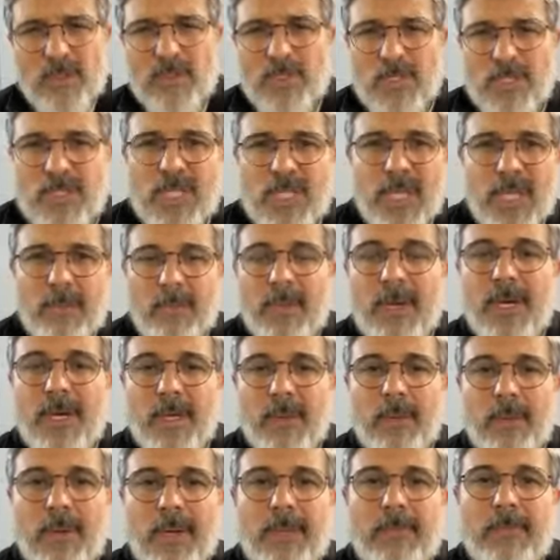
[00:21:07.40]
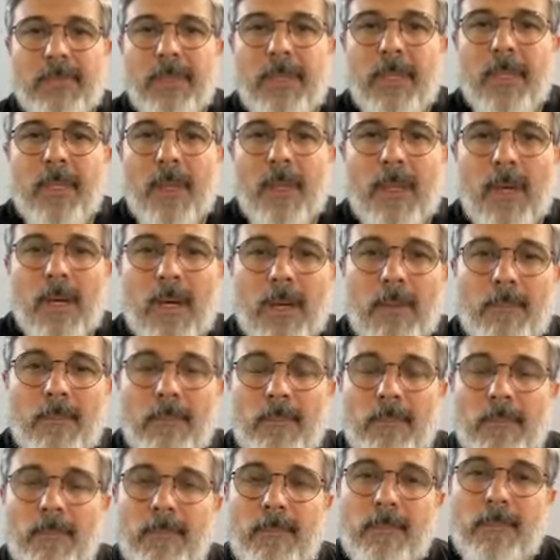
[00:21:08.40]
use his name, but anyway.
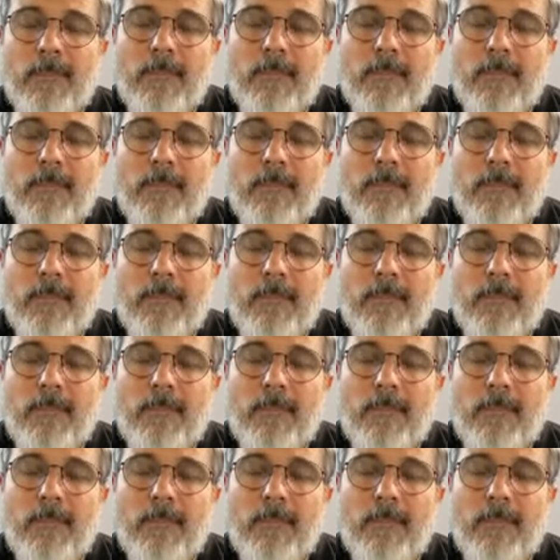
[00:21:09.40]
So